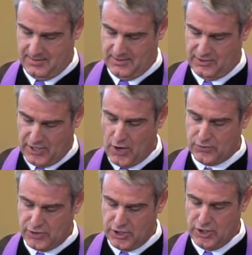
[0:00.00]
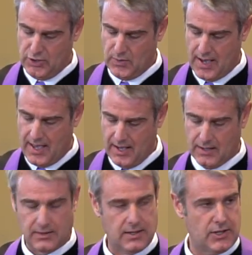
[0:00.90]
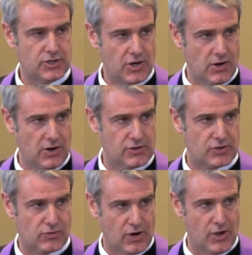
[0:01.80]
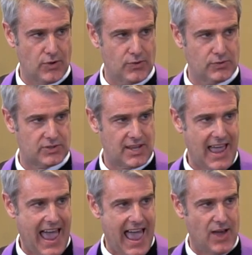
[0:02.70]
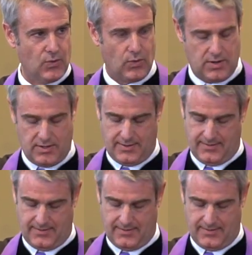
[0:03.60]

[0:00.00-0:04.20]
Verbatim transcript: so too a healthy church grows outward.